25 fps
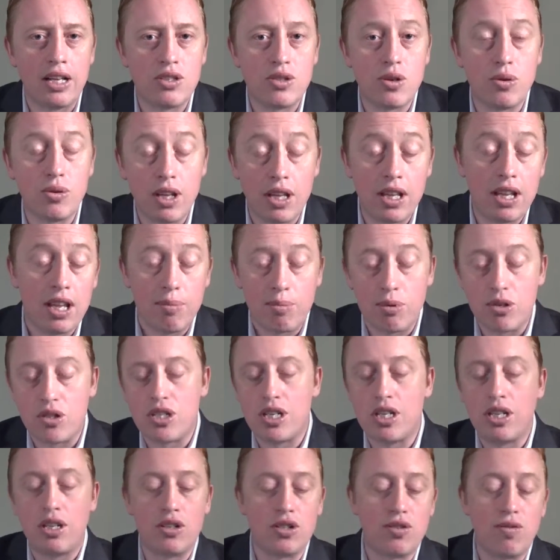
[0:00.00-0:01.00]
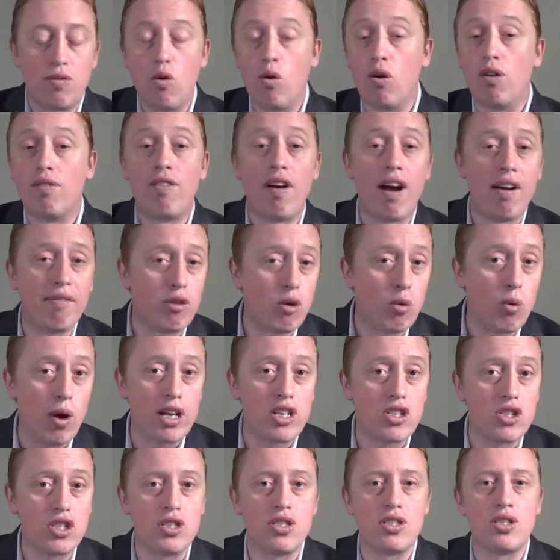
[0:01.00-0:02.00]
So then they proceed, there's 4 or 5
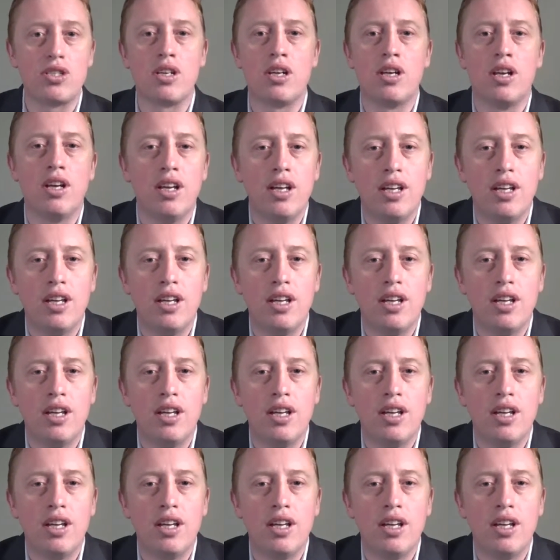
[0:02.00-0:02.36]
questions